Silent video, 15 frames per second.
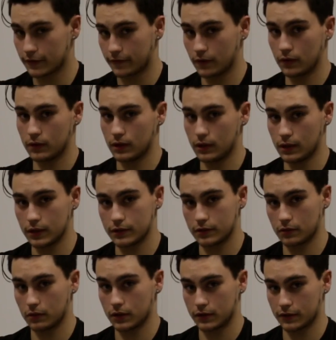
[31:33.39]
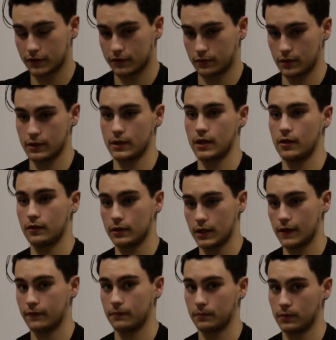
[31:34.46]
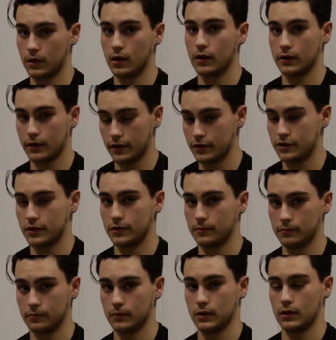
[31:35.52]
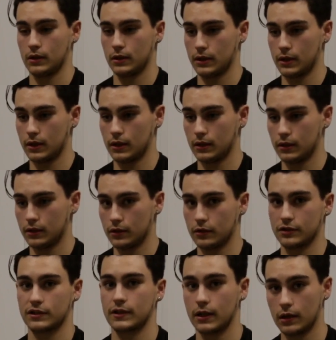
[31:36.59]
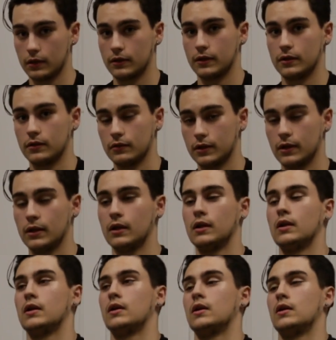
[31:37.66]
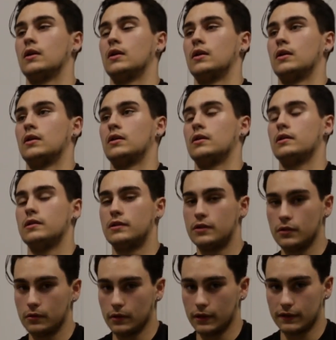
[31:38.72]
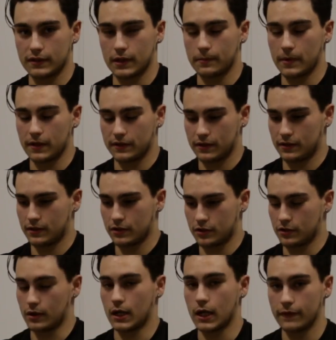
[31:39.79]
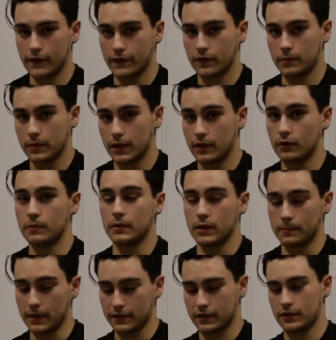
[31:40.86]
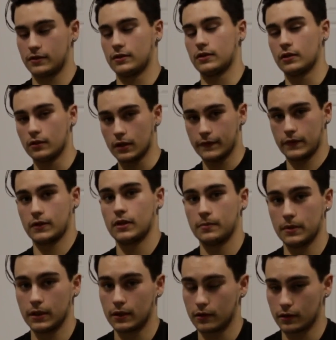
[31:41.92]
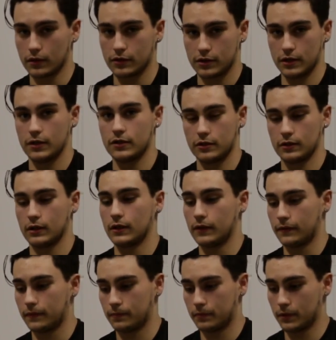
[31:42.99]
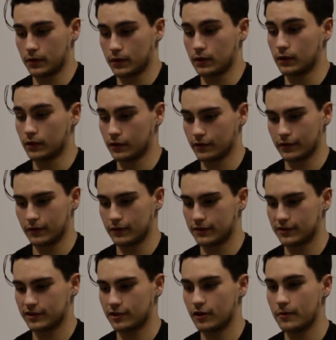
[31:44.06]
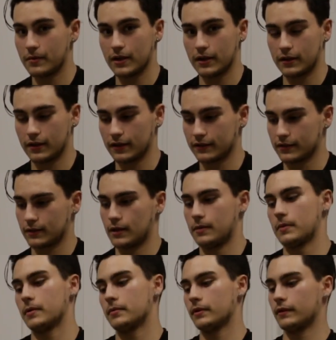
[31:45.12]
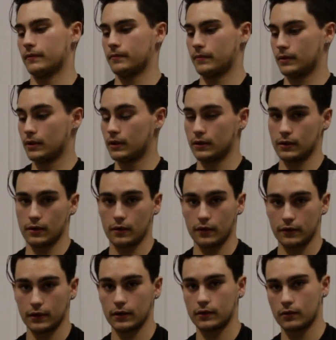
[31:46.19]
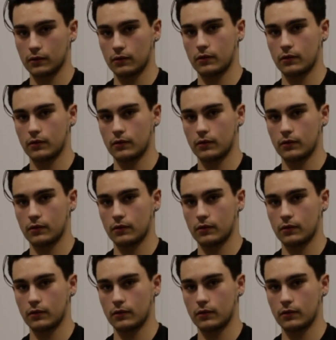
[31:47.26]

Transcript: if you're a teenager watching this right now and you haven't gone to the gym yet and you're scared to do it, do it. It's the best decision I've ever made. It'll be the best decision you're ever going to make. You're going to change your life. You're going to learn so many things. I remember the, another thing, don't